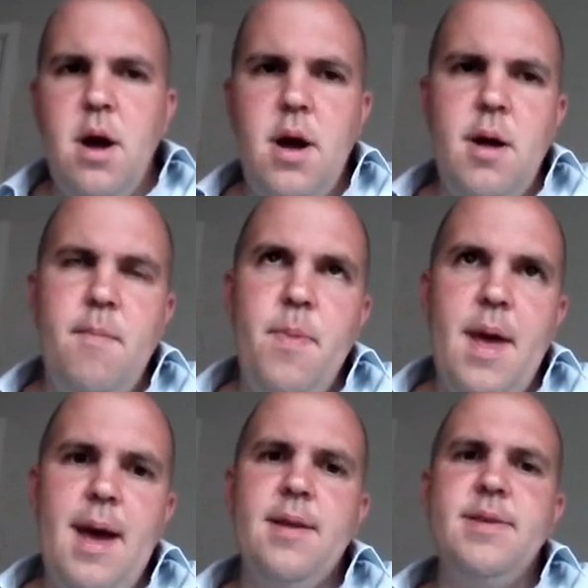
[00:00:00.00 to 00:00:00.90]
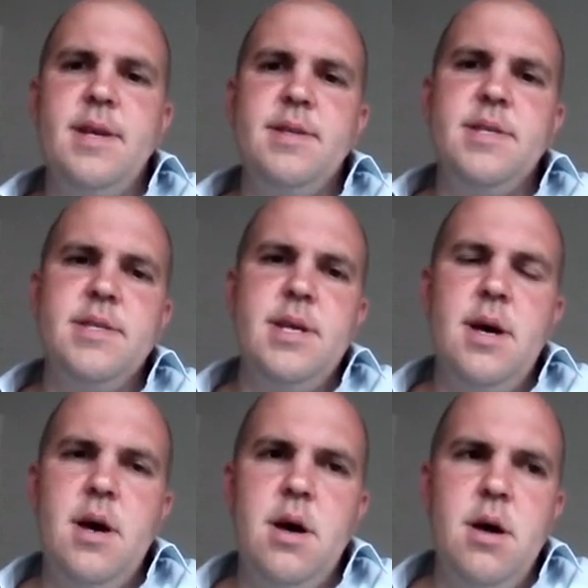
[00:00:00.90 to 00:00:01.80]

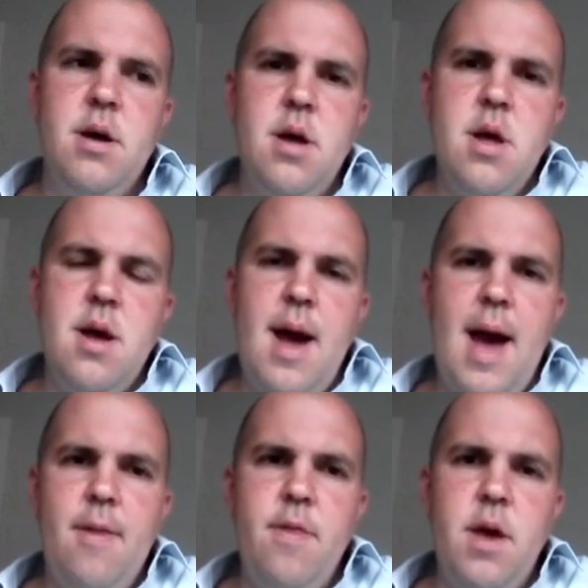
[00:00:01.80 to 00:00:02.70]
at